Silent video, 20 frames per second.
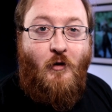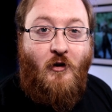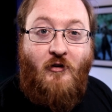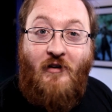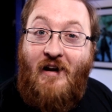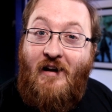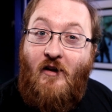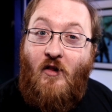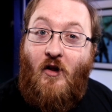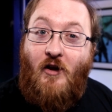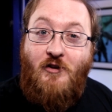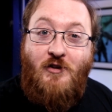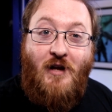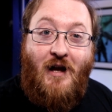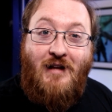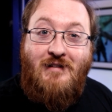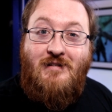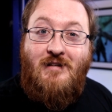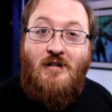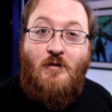creating a lot of
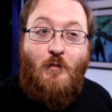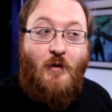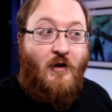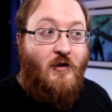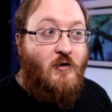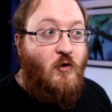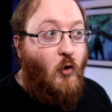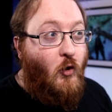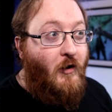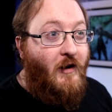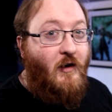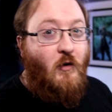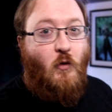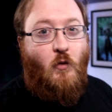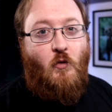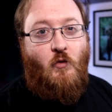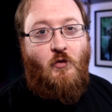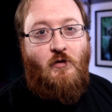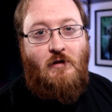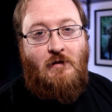chances, we are scoring
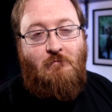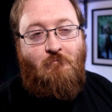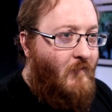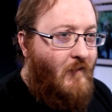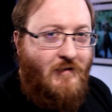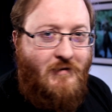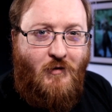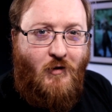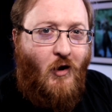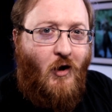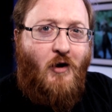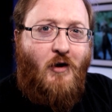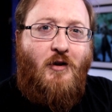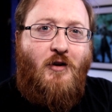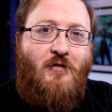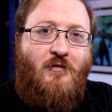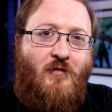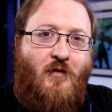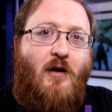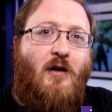goals. It's a lot of
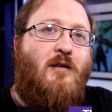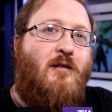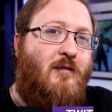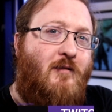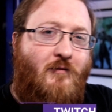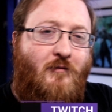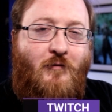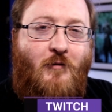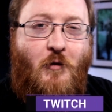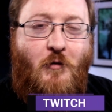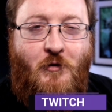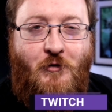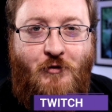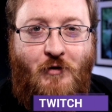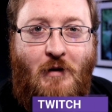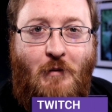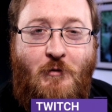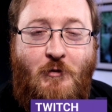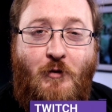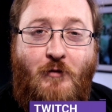good fun on the
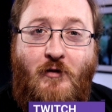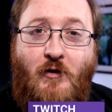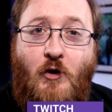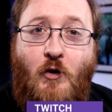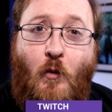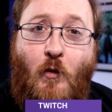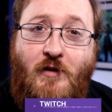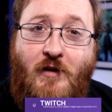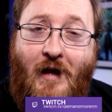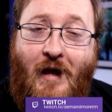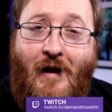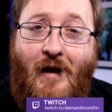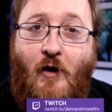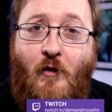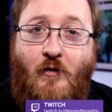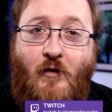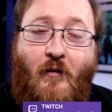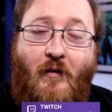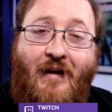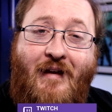stream, so if you do want to hang out,
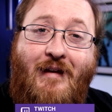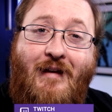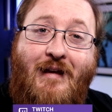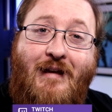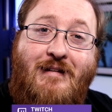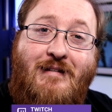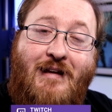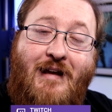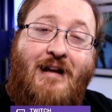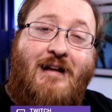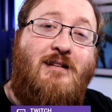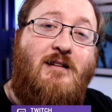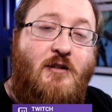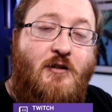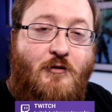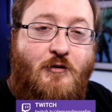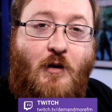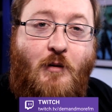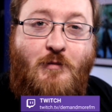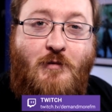the link is in the
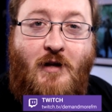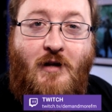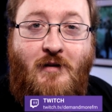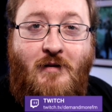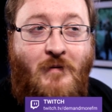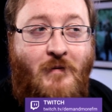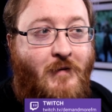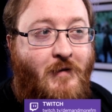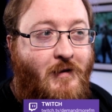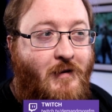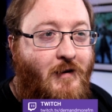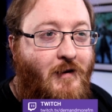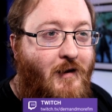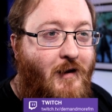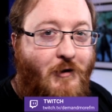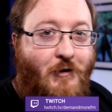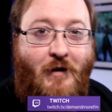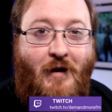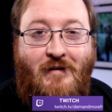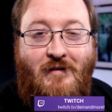description.
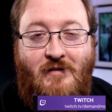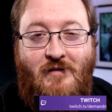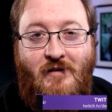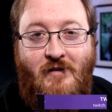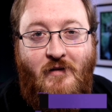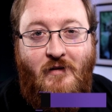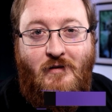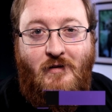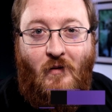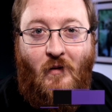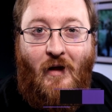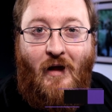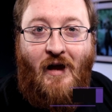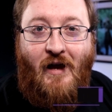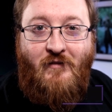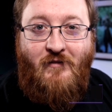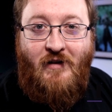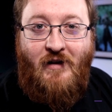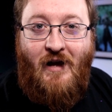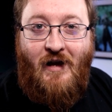You get to see this
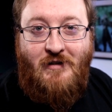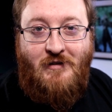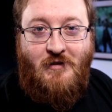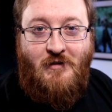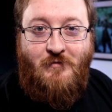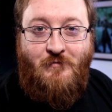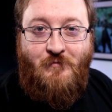live in action.